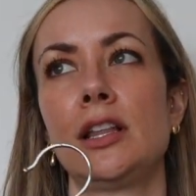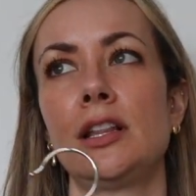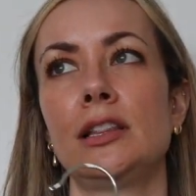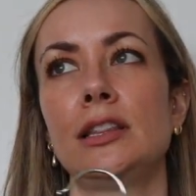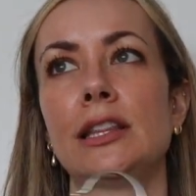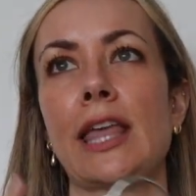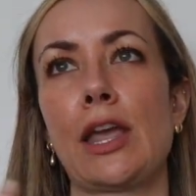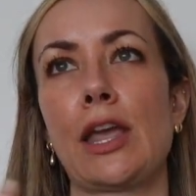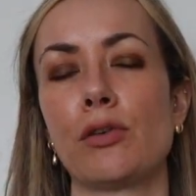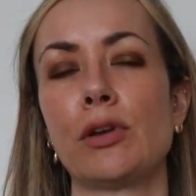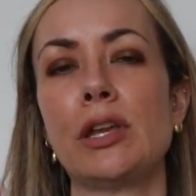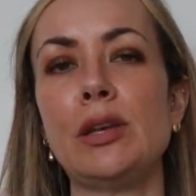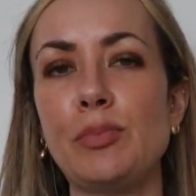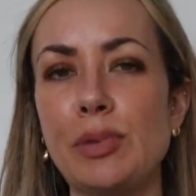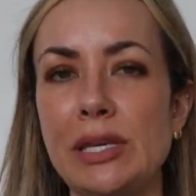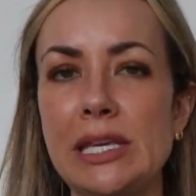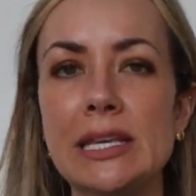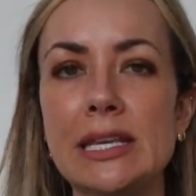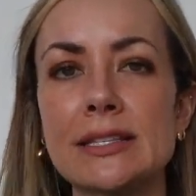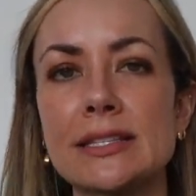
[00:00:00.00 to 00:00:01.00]
layering
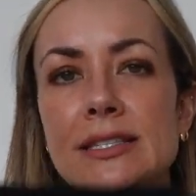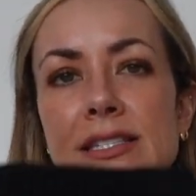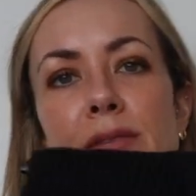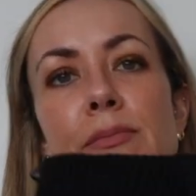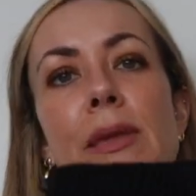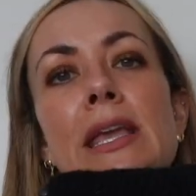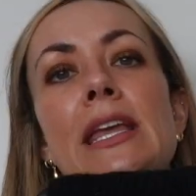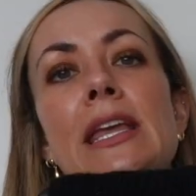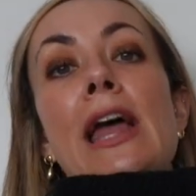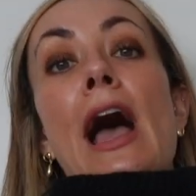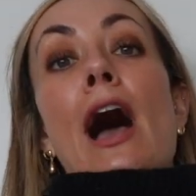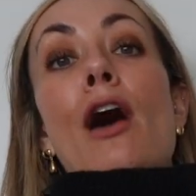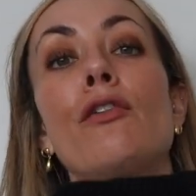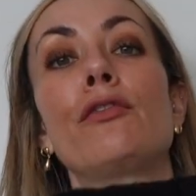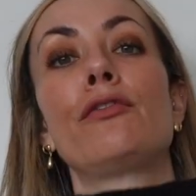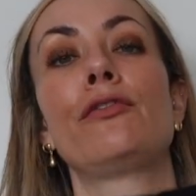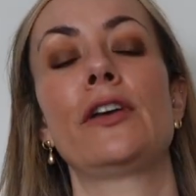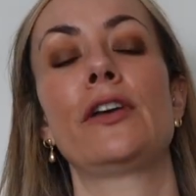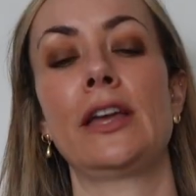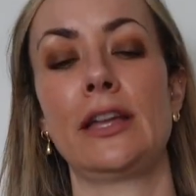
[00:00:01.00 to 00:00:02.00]
piece to make an
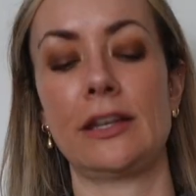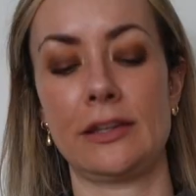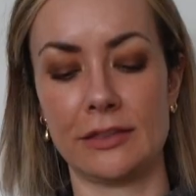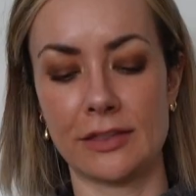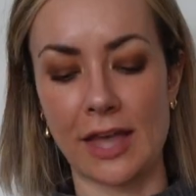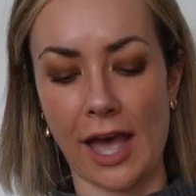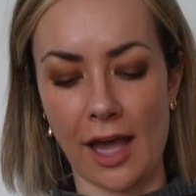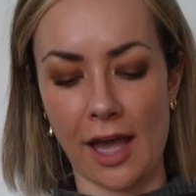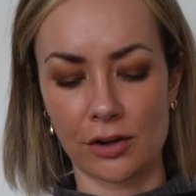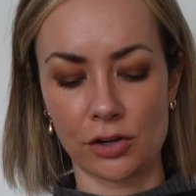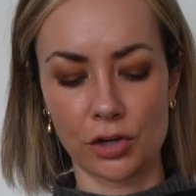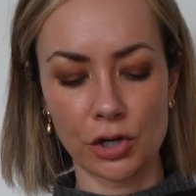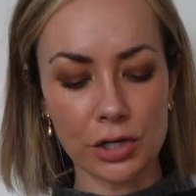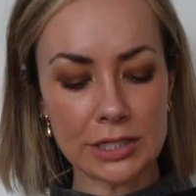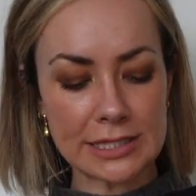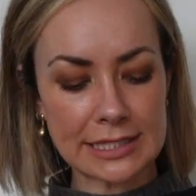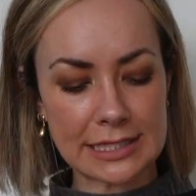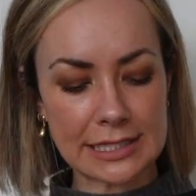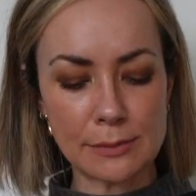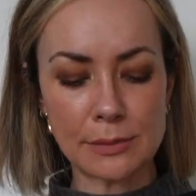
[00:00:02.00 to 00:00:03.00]
outfit that
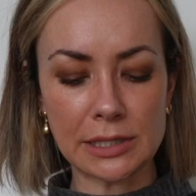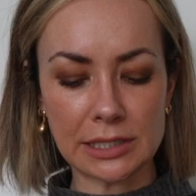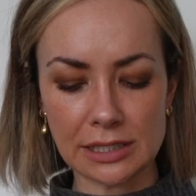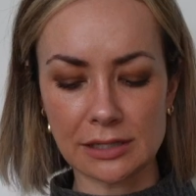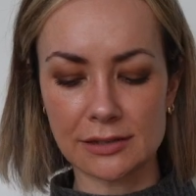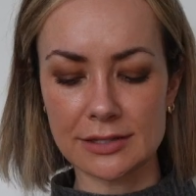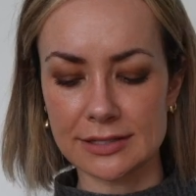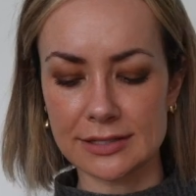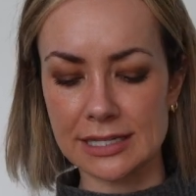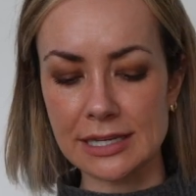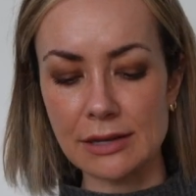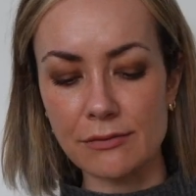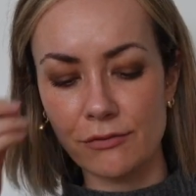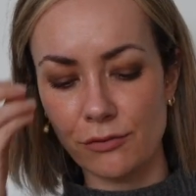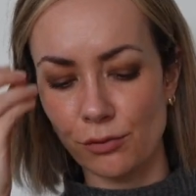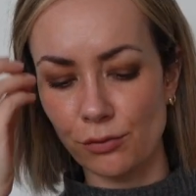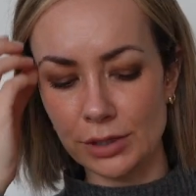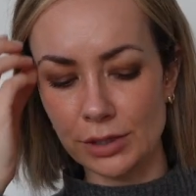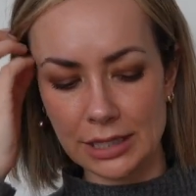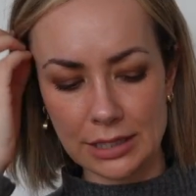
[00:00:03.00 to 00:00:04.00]
could seemingly seem
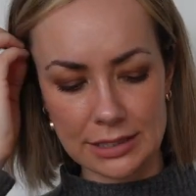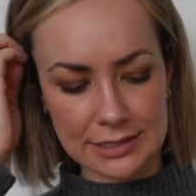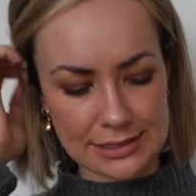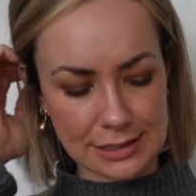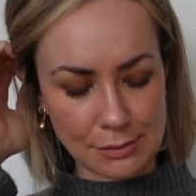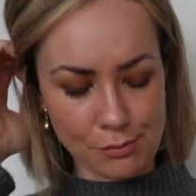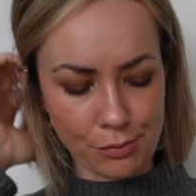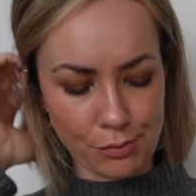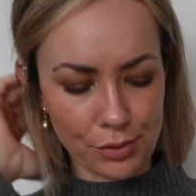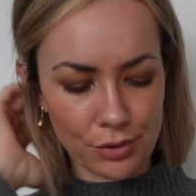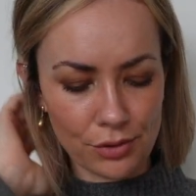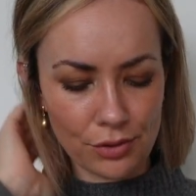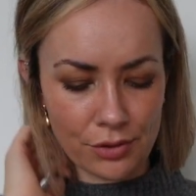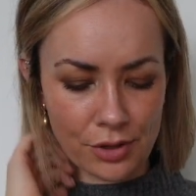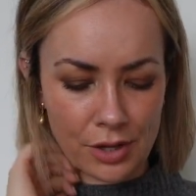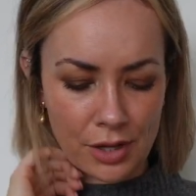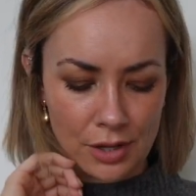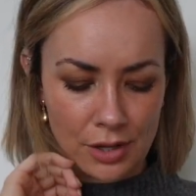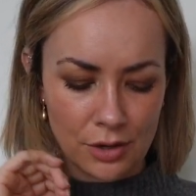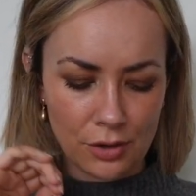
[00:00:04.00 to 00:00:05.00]
really simple,
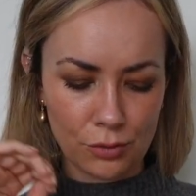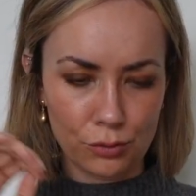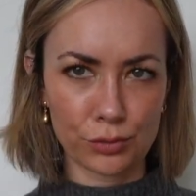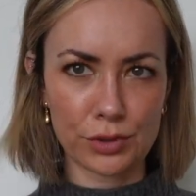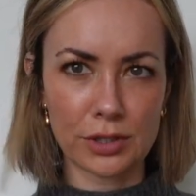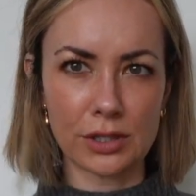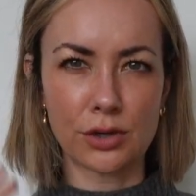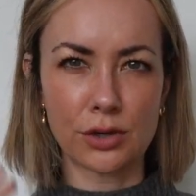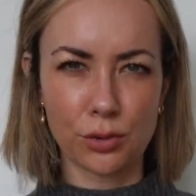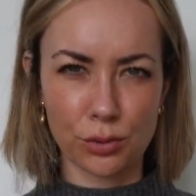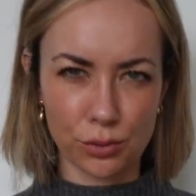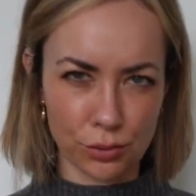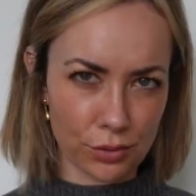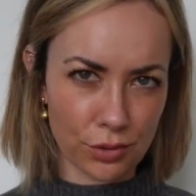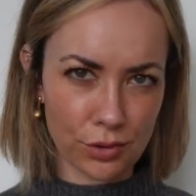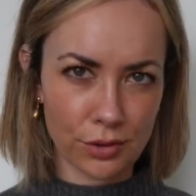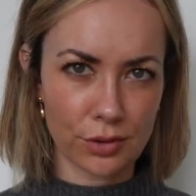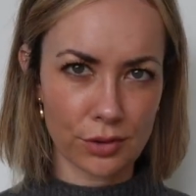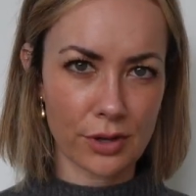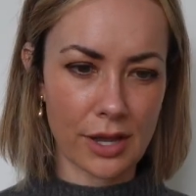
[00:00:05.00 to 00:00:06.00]
really
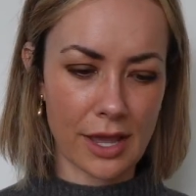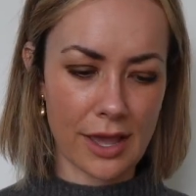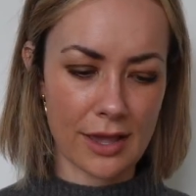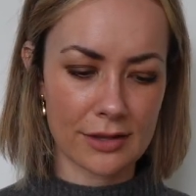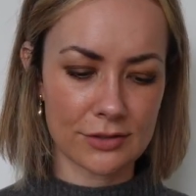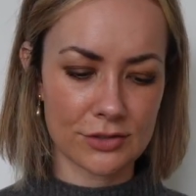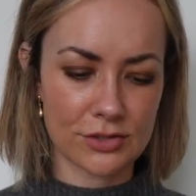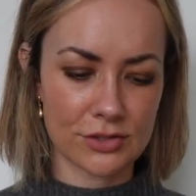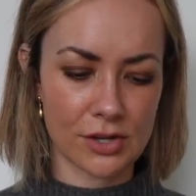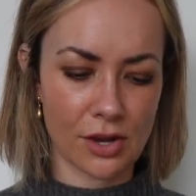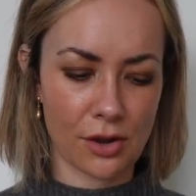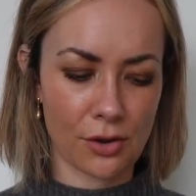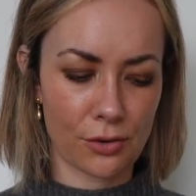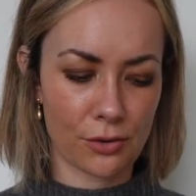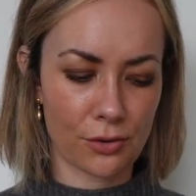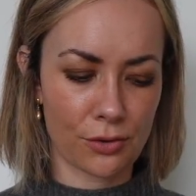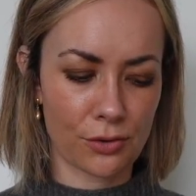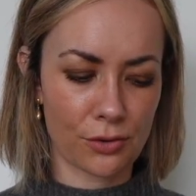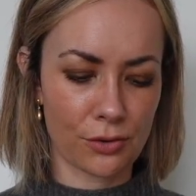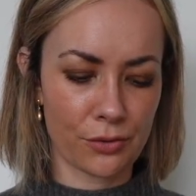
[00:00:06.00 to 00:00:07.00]
cool. And
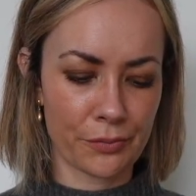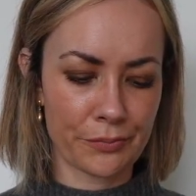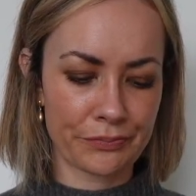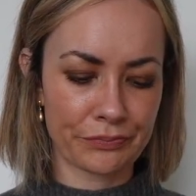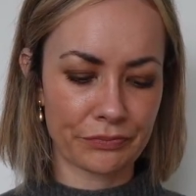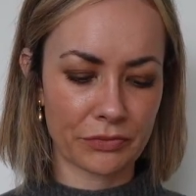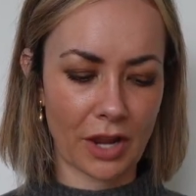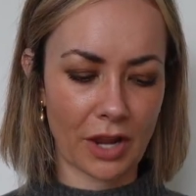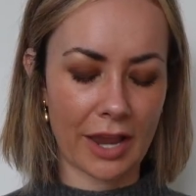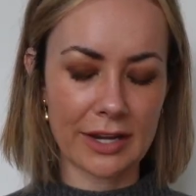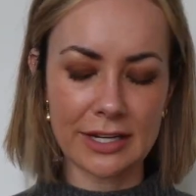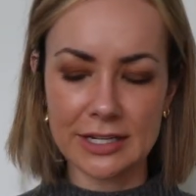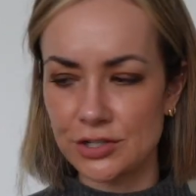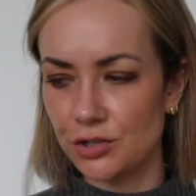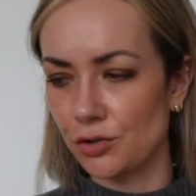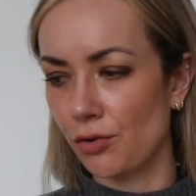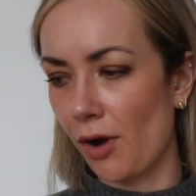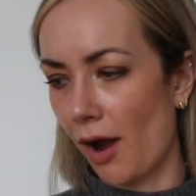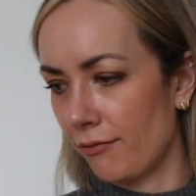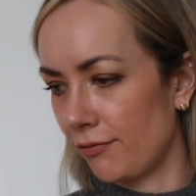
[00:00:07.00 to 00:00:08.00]
so I need
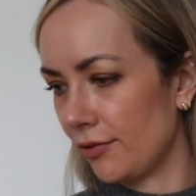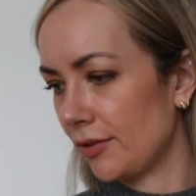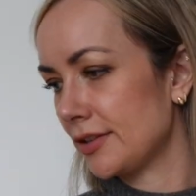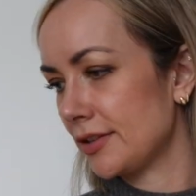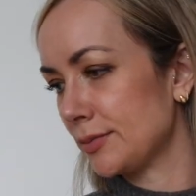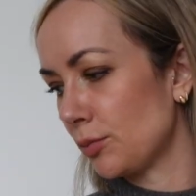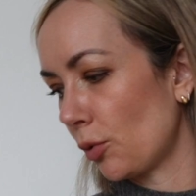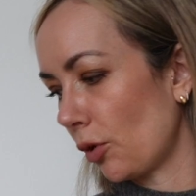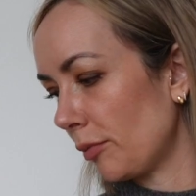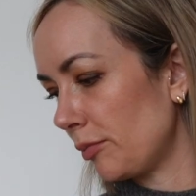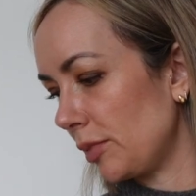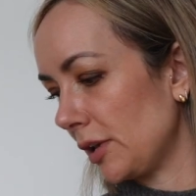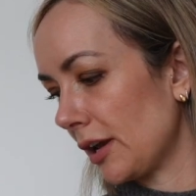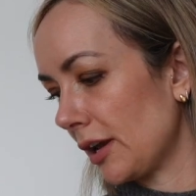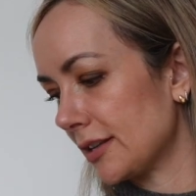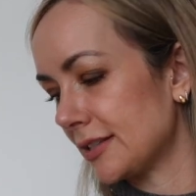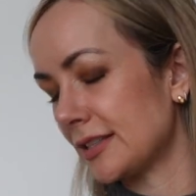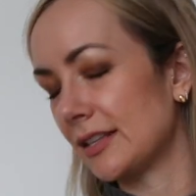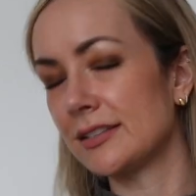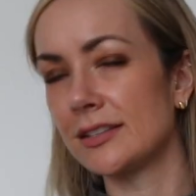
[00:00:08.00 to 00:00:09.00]
to grab for this more,
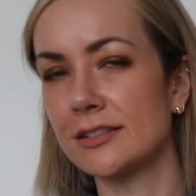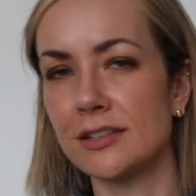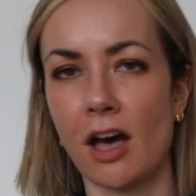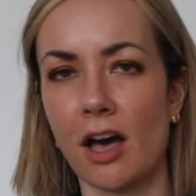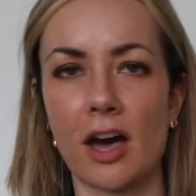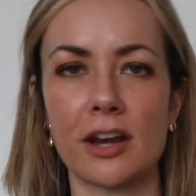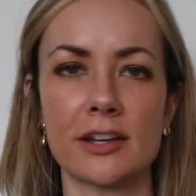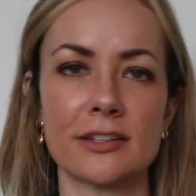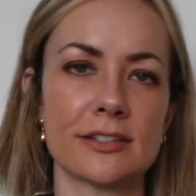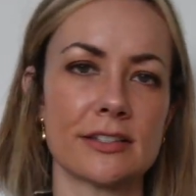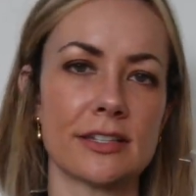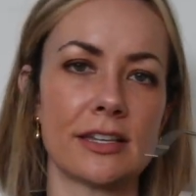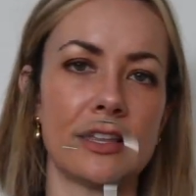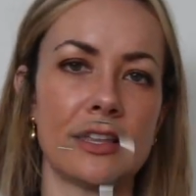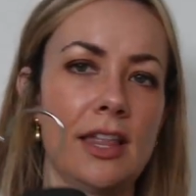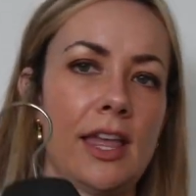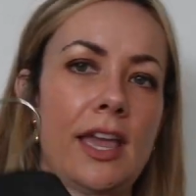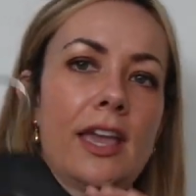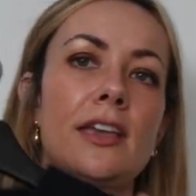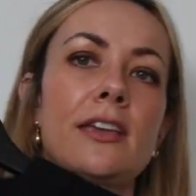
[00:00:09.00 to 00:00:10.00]
because this is honestly
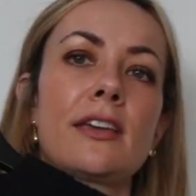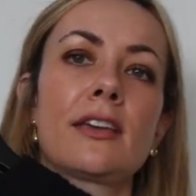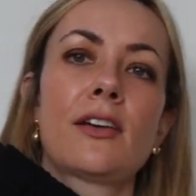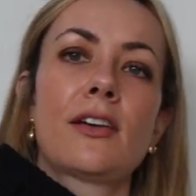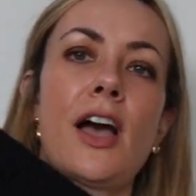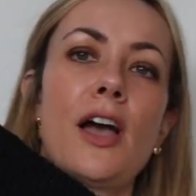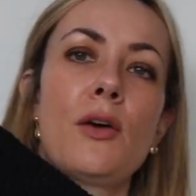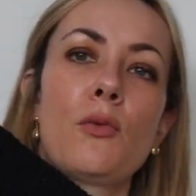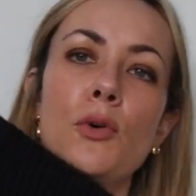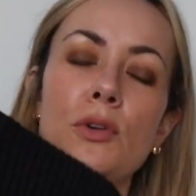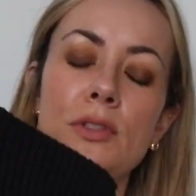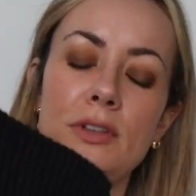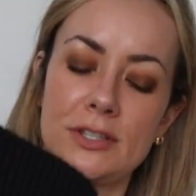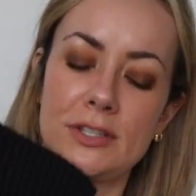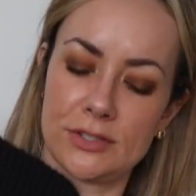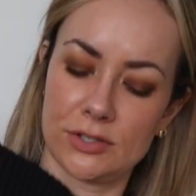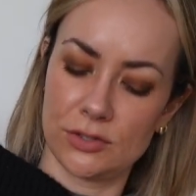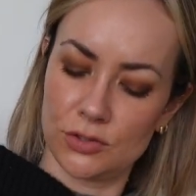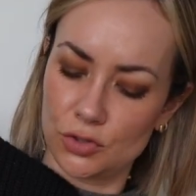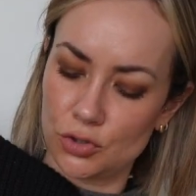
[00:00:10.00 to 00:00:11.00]
like, I wore
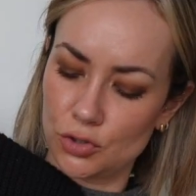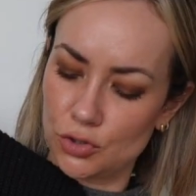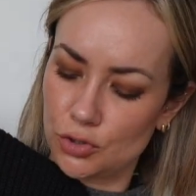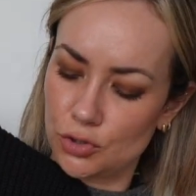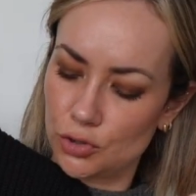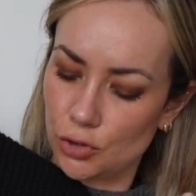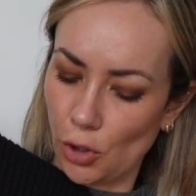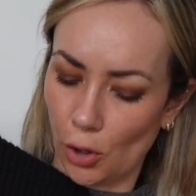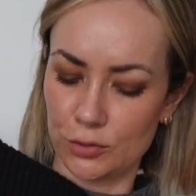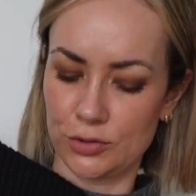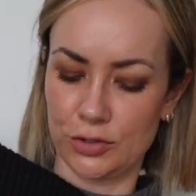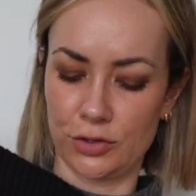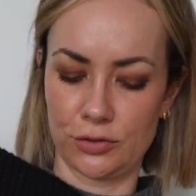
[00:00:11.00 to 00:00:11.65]
this so